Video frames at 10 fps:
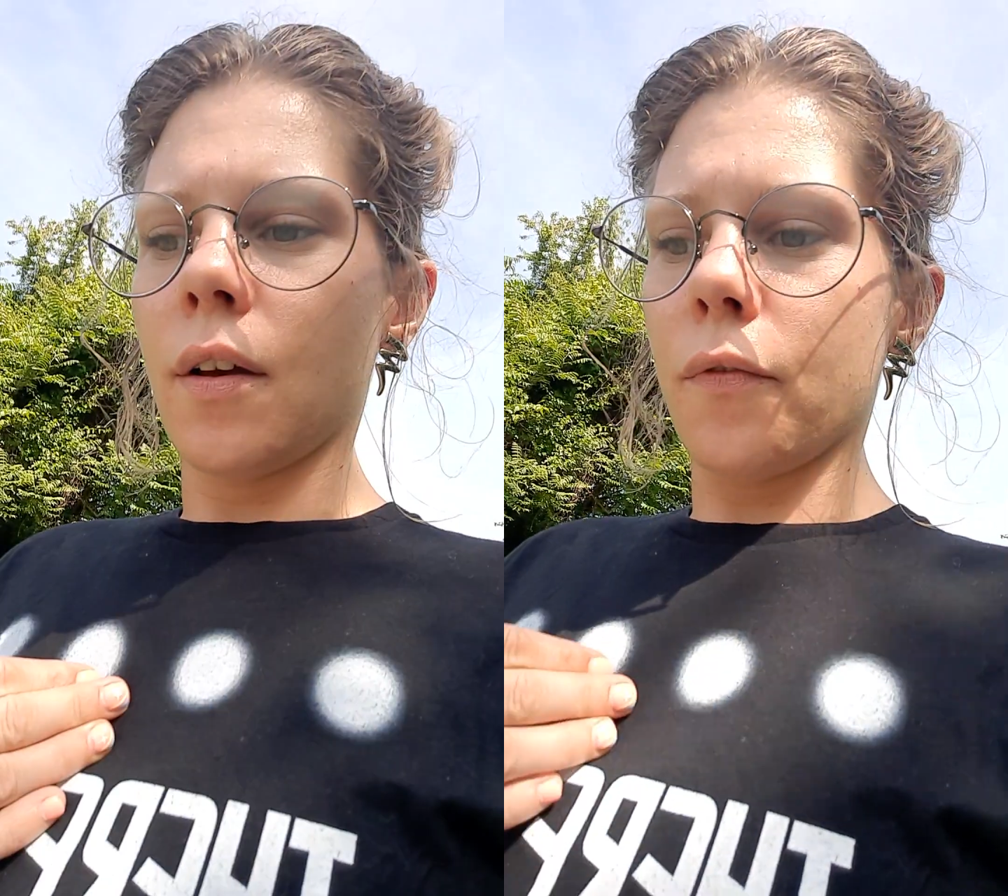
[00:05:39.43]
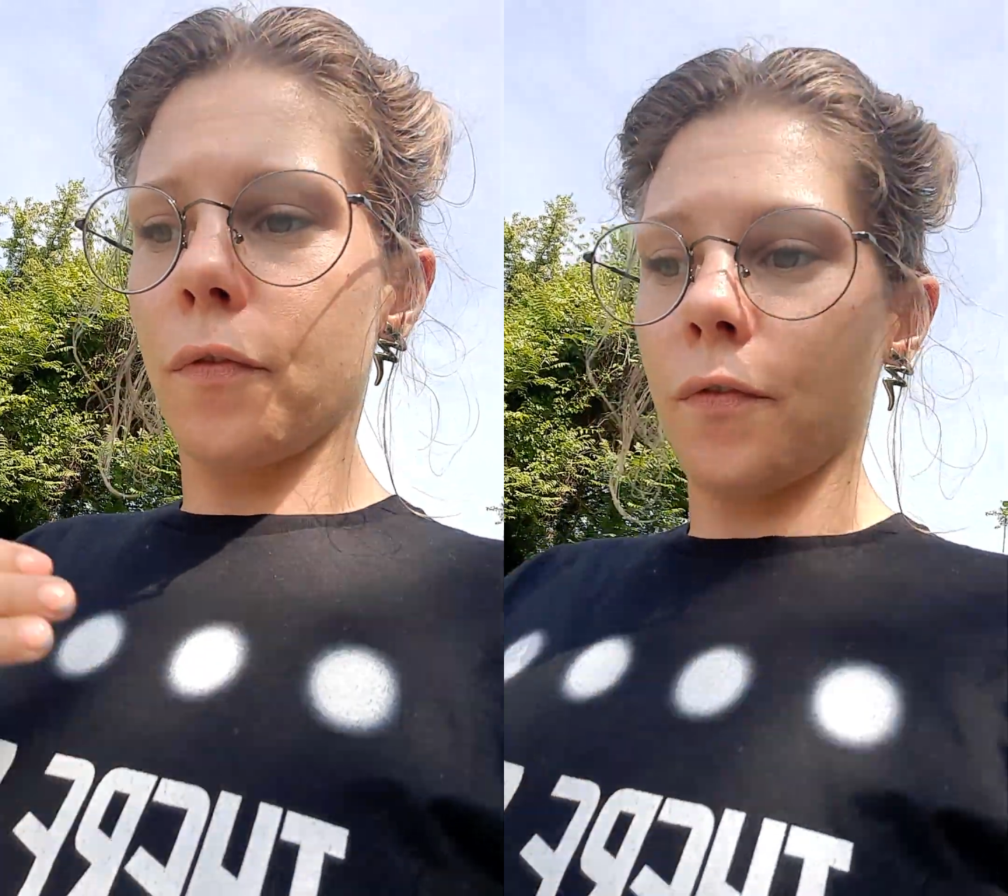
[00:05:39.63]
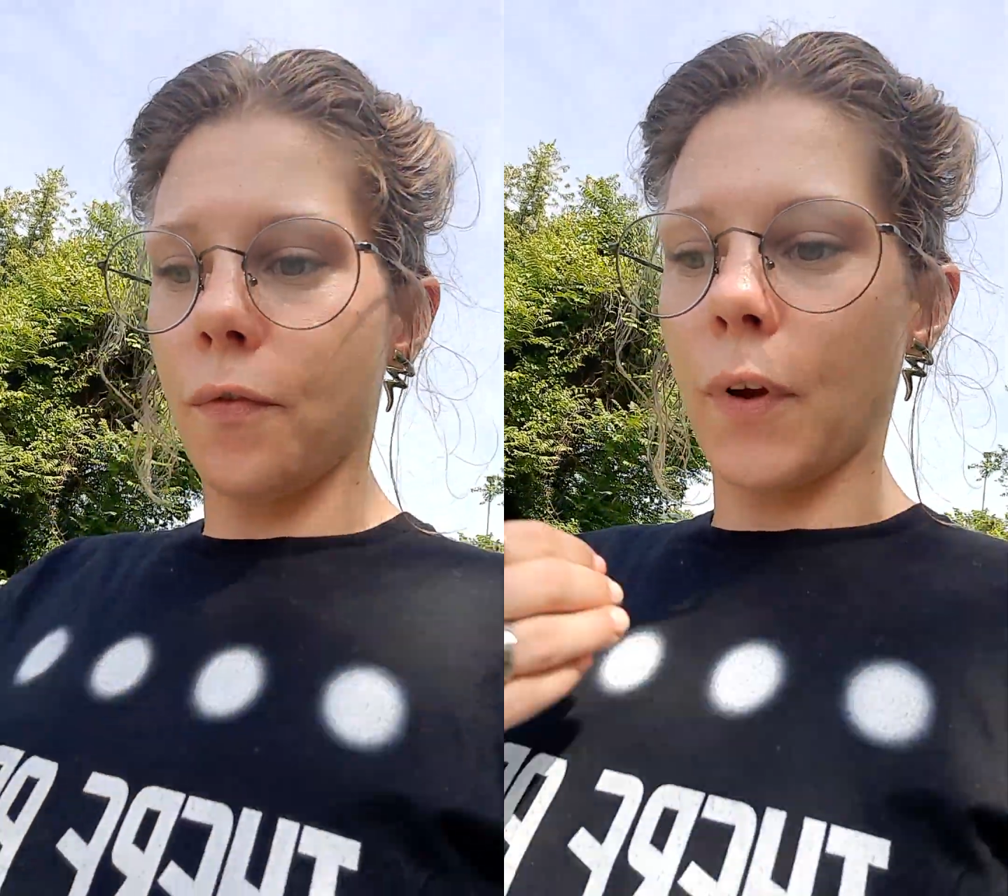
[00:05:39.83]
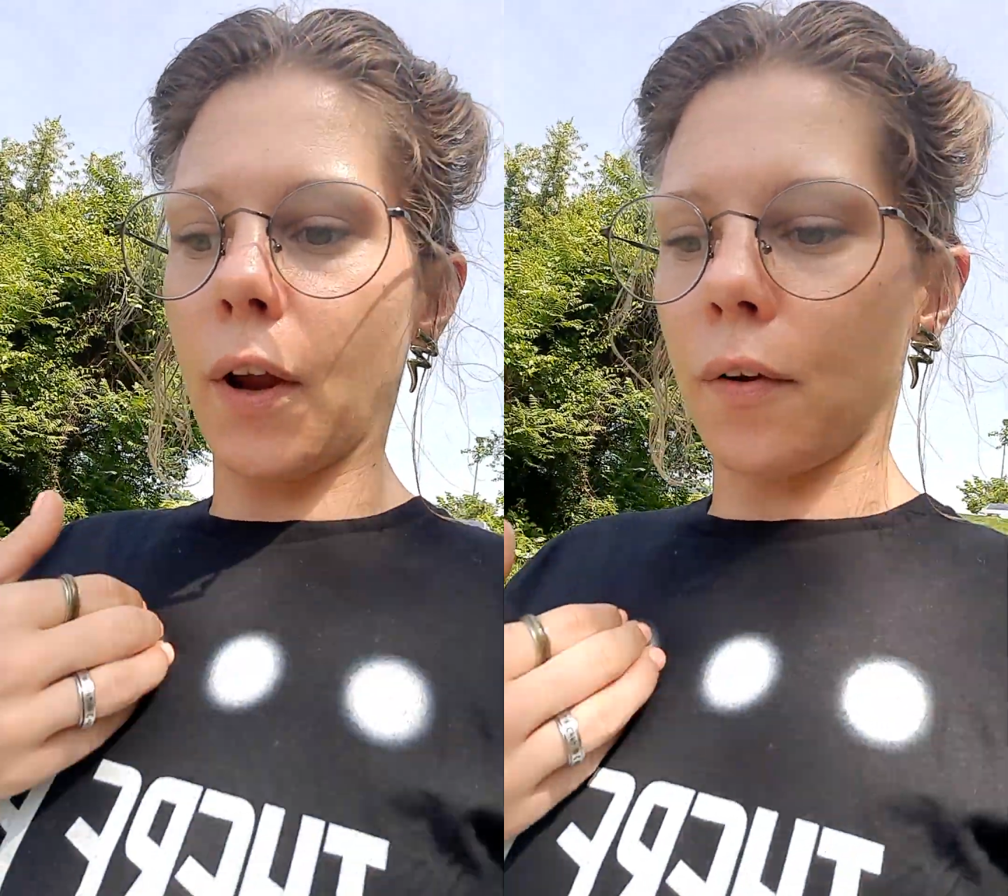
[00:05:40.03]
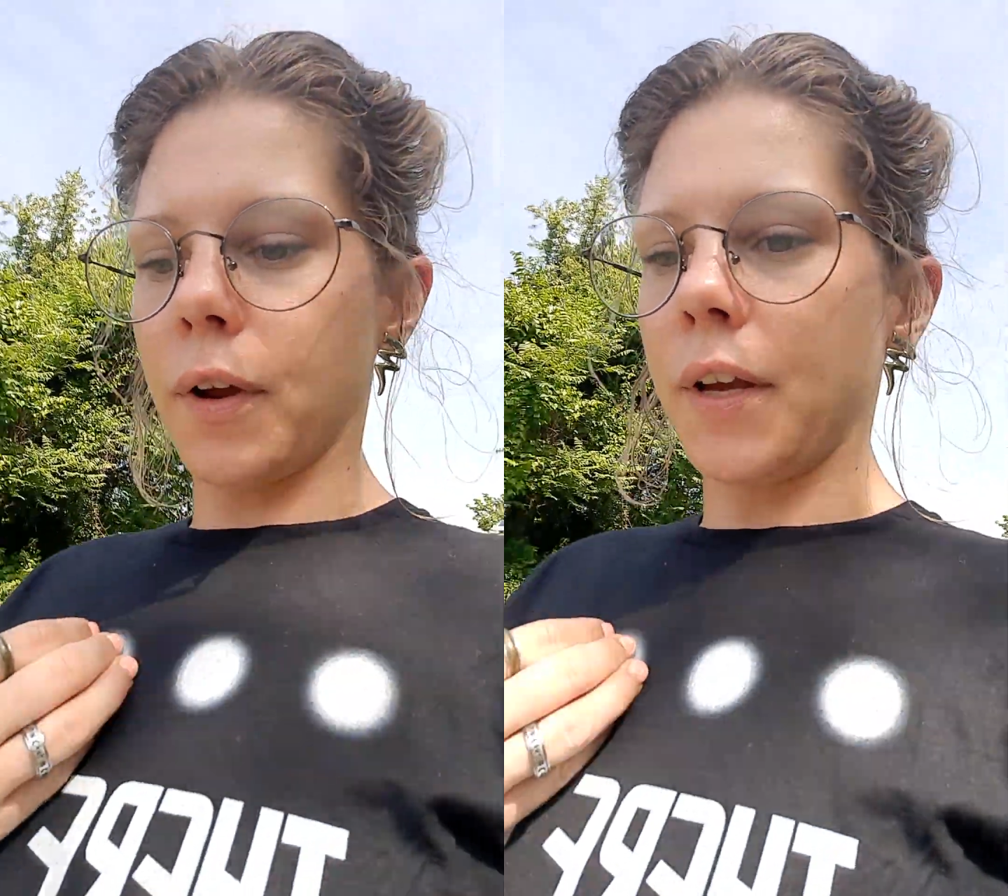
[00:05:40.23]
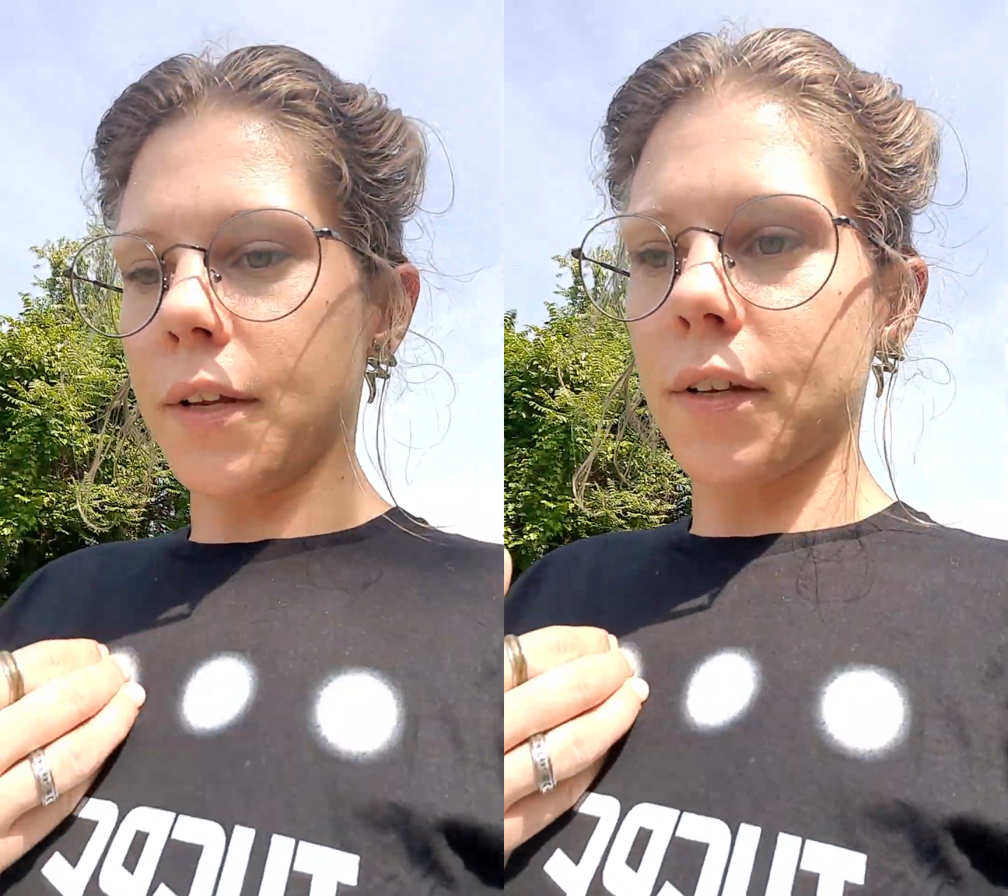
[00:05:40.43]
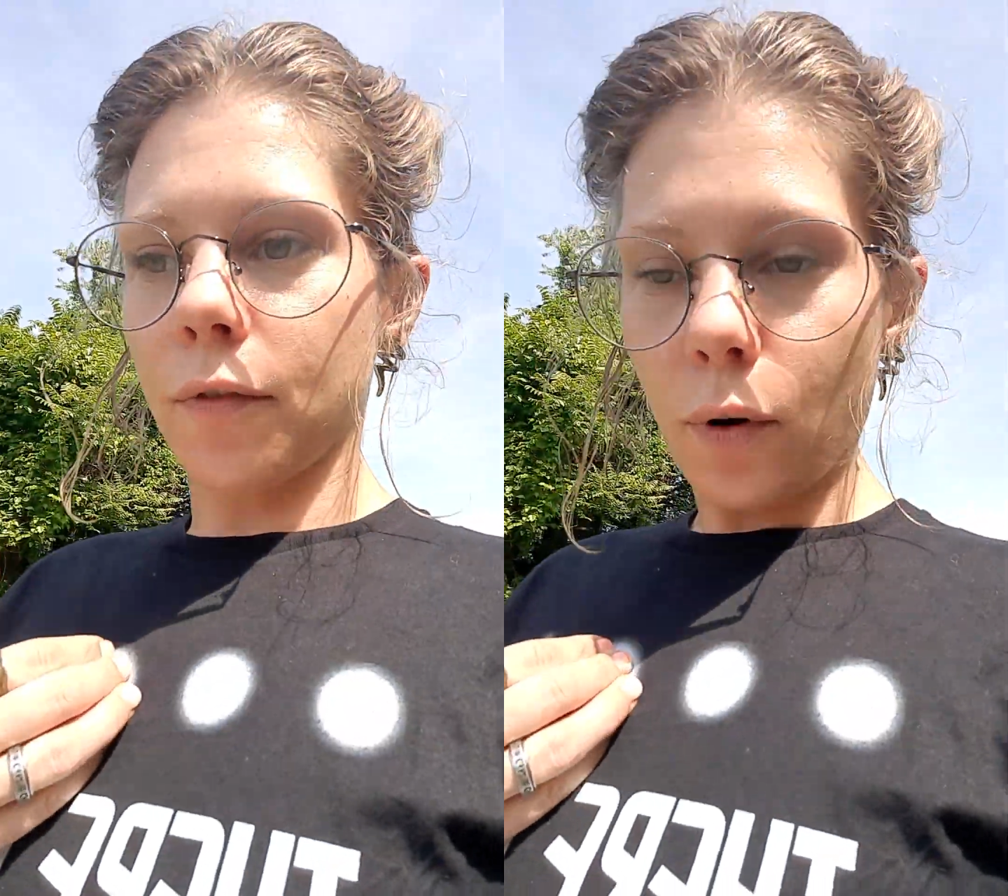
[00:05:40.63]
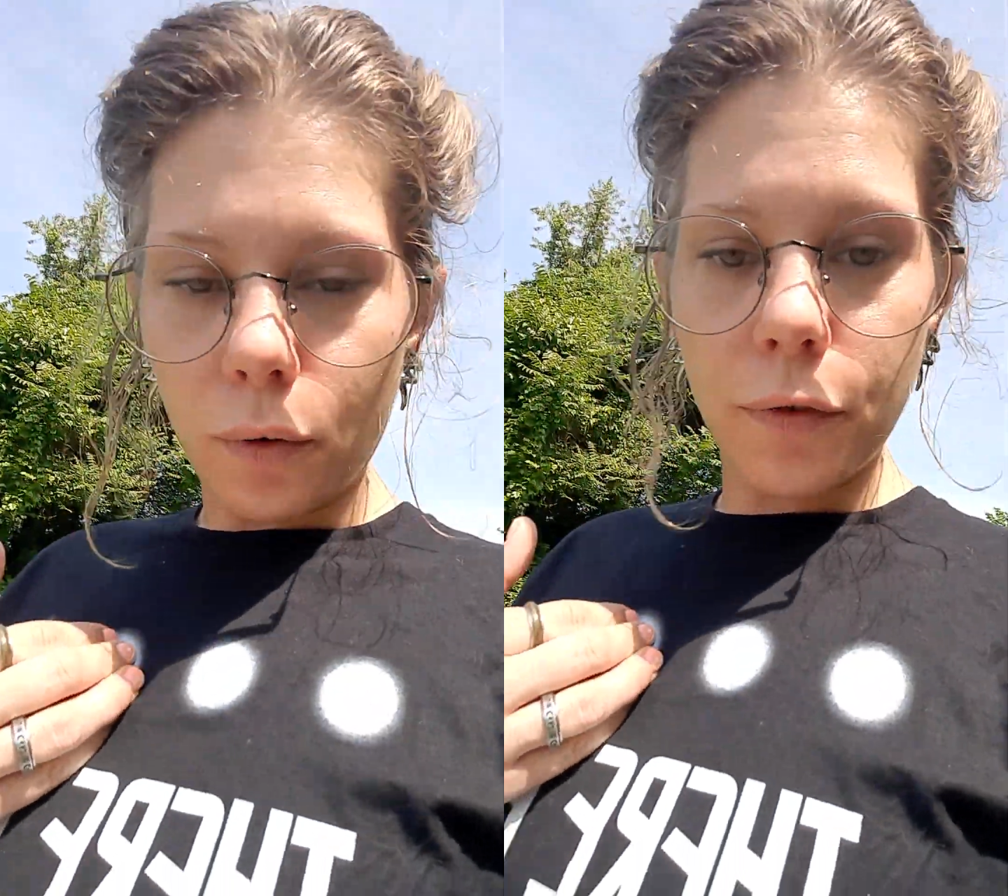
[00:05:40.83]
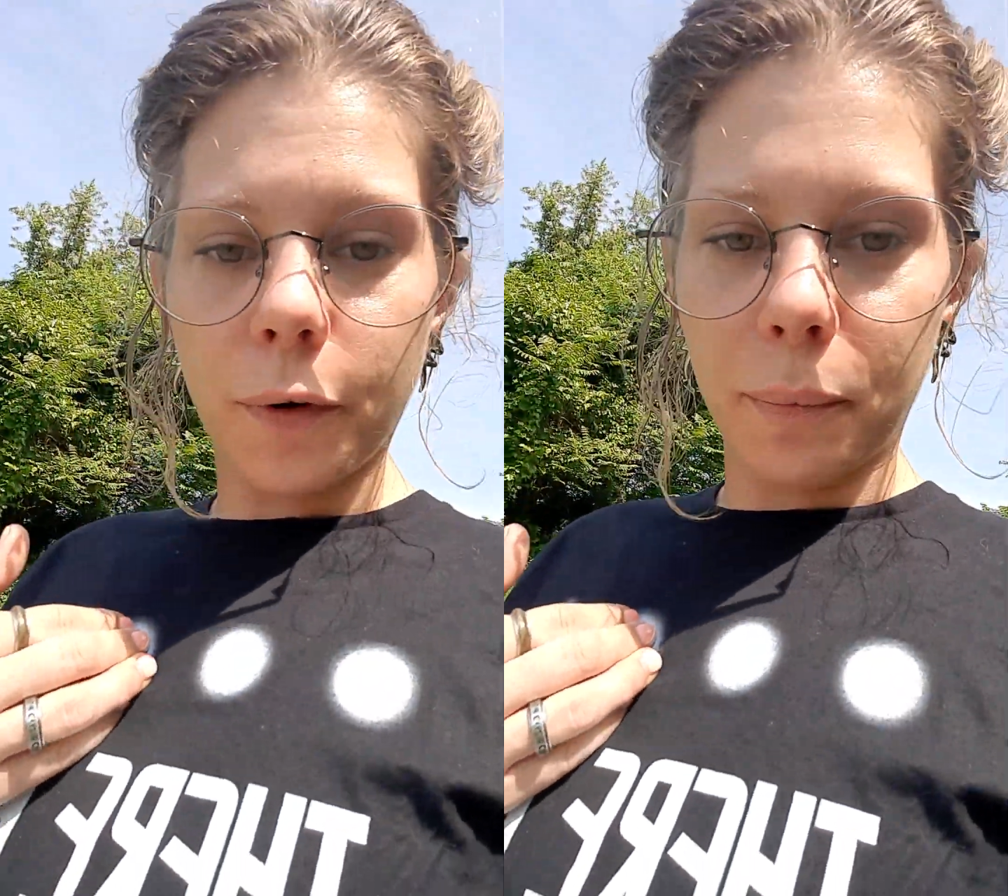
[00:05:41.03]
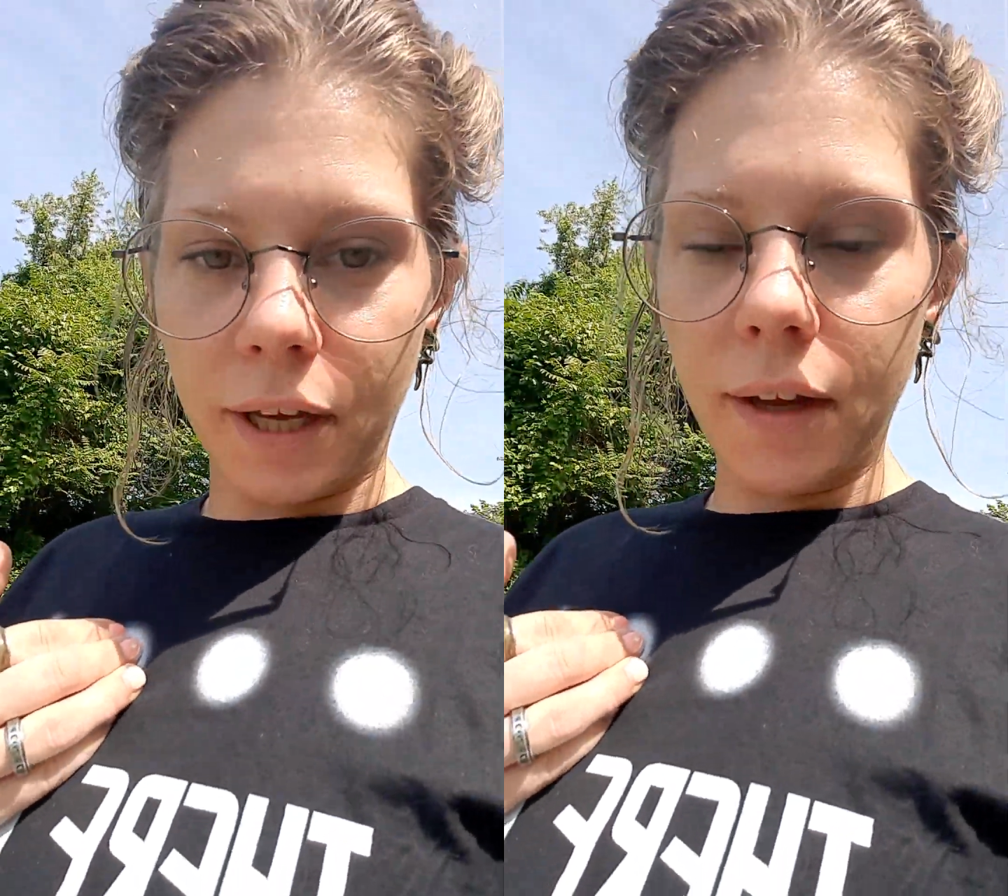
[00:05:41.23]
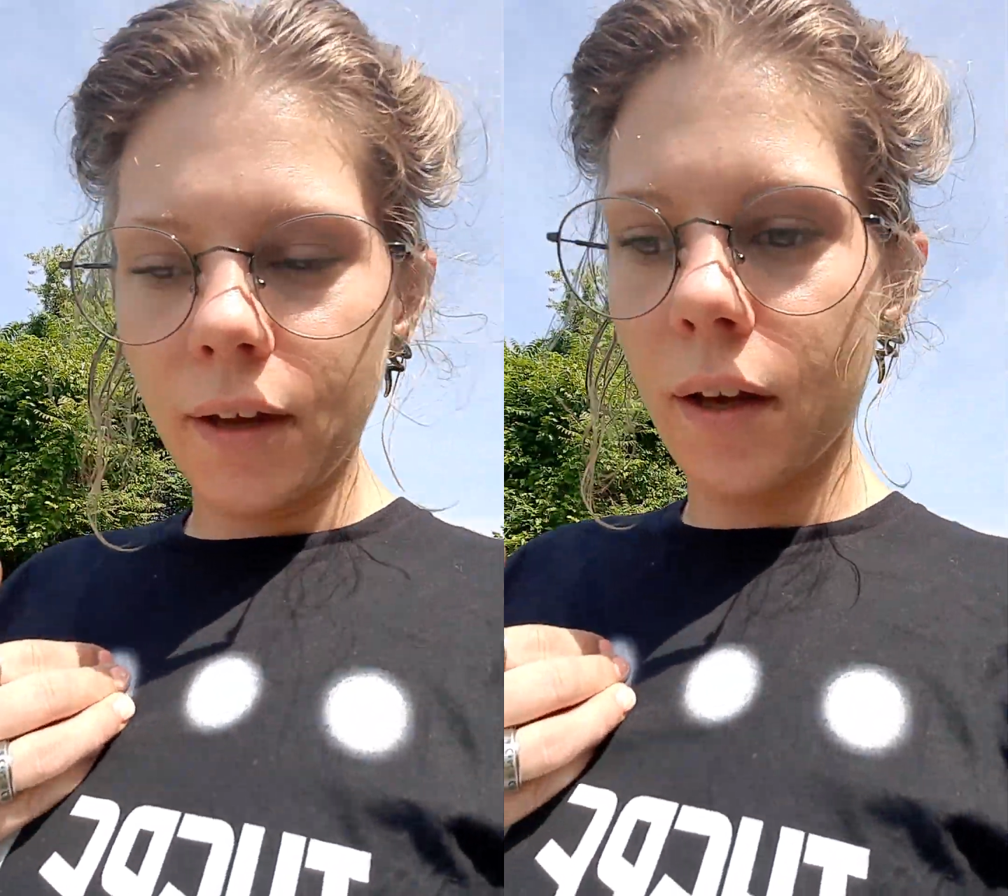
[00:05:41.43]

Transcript: very difficult for me.